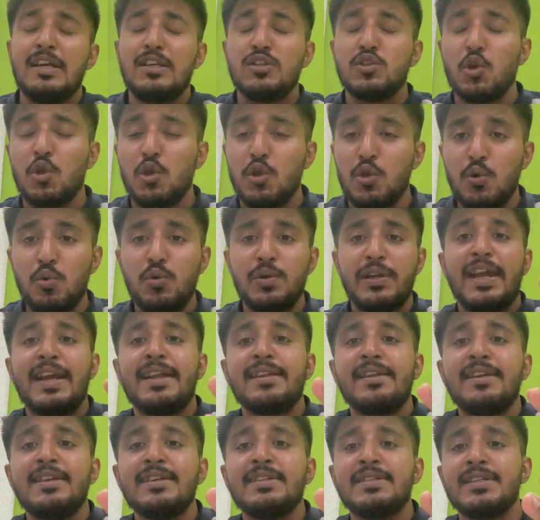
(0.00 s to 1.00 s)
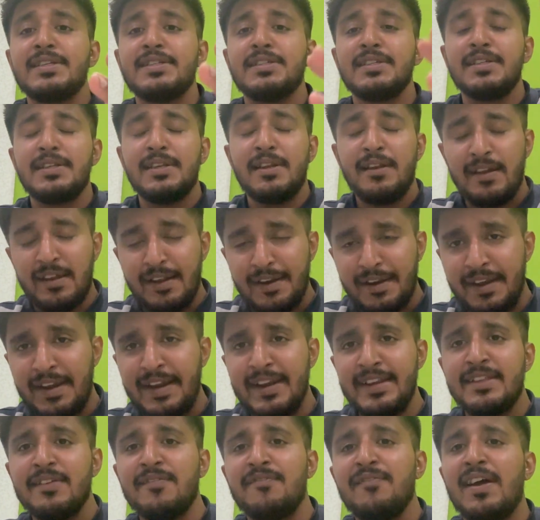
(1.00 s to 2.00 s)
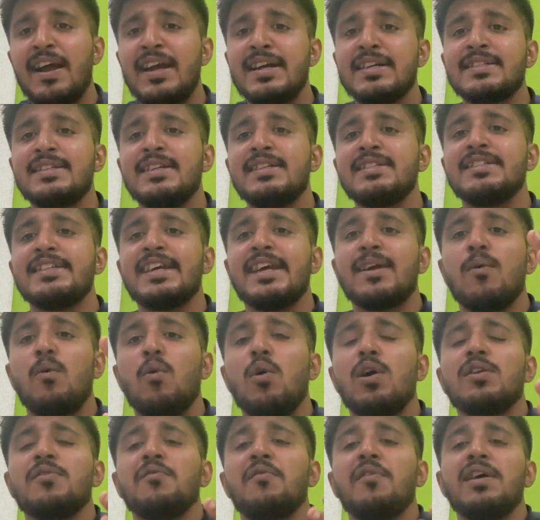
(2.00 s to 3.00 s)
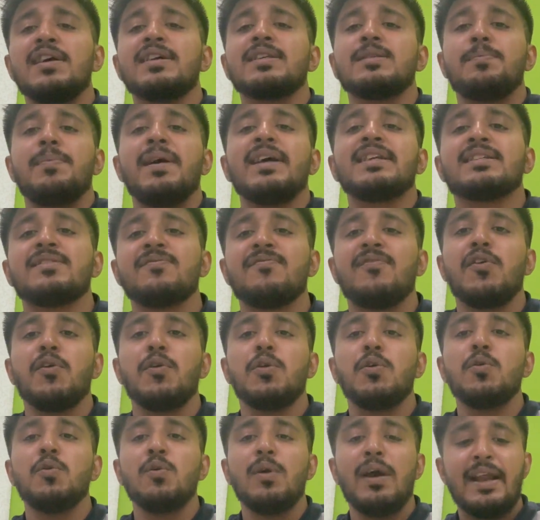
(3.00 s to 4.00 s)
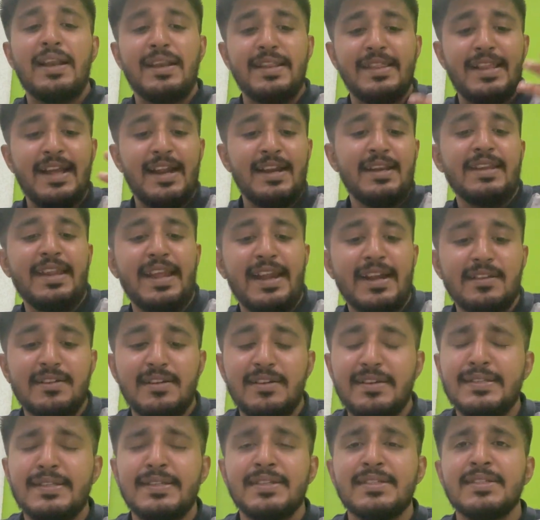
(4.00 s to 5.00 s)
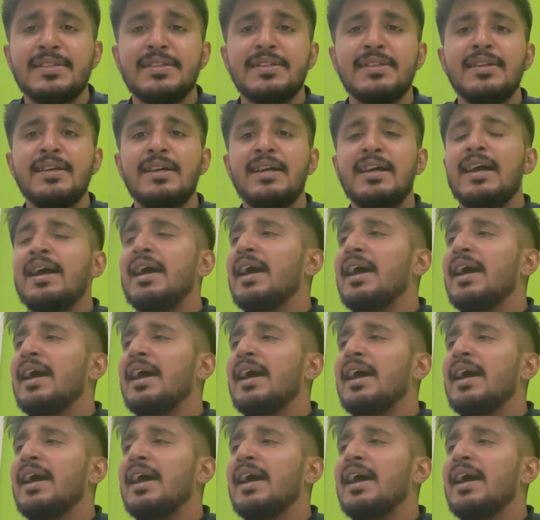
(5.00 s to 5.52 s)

So you take the decision, read the facts, and check what works best for you, and then take the decision.